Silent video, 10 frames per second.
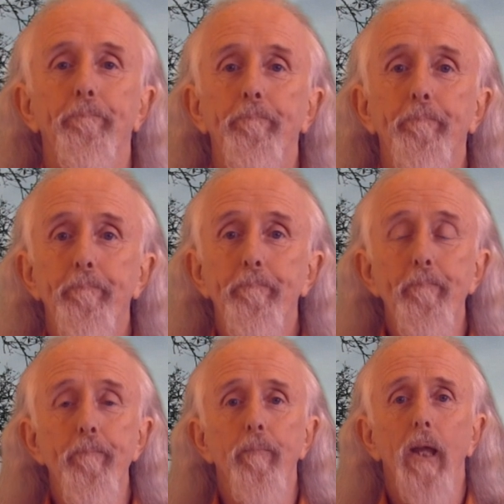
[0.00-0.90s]

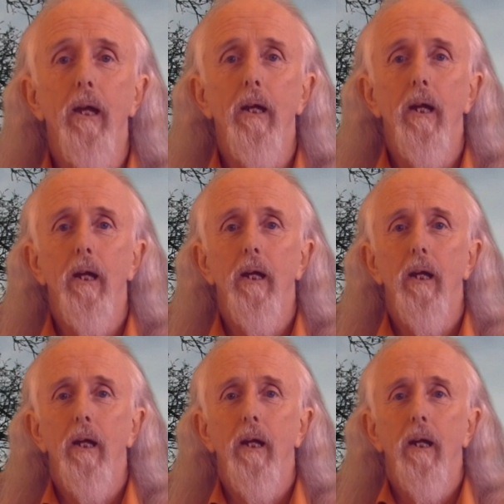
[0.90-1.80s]

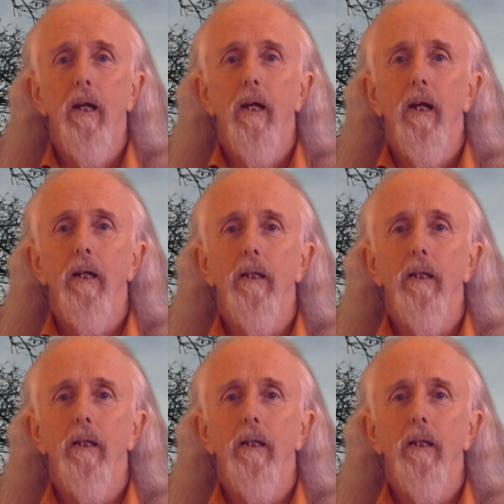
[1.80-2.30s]
(silence)